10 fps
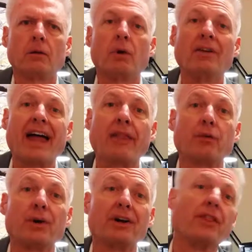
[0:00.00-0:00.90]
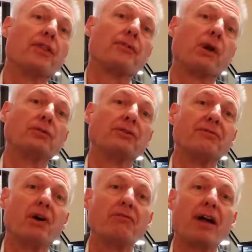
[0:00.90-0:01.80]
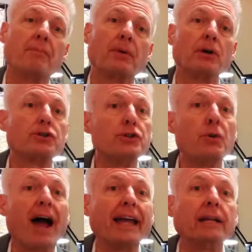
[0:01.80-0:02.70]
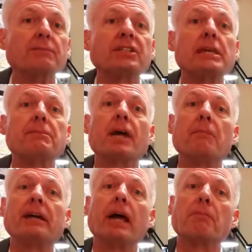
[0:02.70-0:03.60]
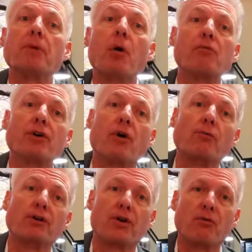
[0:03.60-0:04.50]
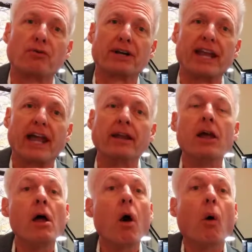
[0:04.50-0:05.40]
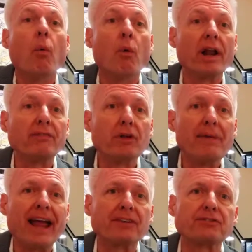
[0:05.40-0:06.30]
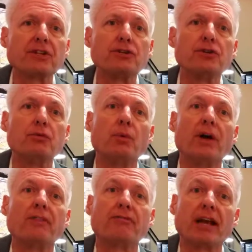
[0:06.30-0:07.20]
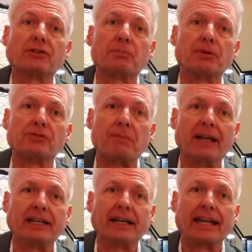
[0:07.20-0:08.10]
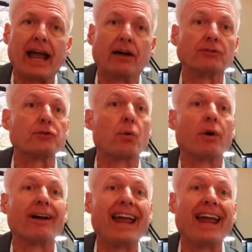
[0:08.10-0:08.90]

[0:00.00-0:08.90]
Well, now that we're into the throes of November, two items keep coming up over and over and over again. One of them has to do with flexible spending accounts, or